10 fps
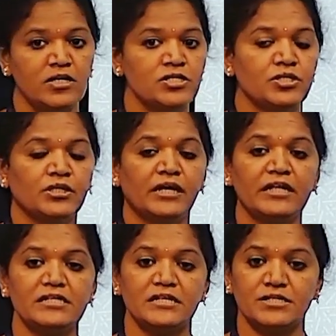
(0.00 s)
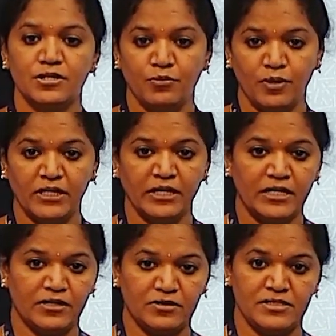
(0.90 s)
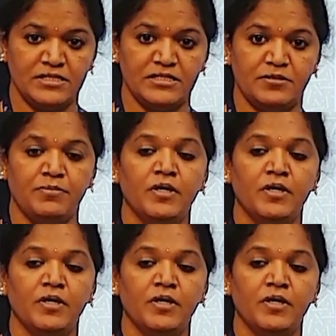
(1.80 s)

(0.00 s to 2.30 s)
So, that is also one control system.